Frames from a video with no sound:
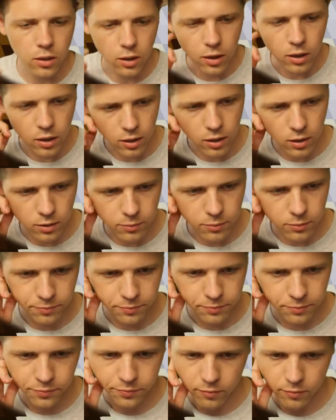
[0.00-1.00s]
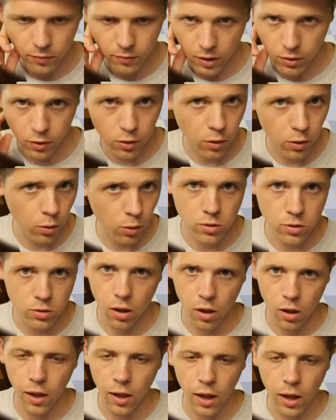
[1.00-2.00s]
The code's
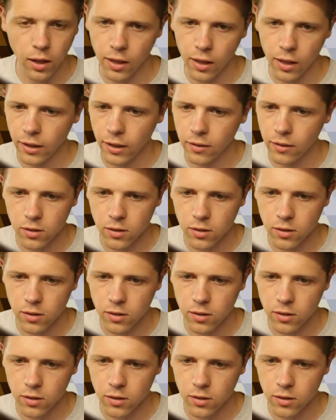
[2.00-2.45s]
all online.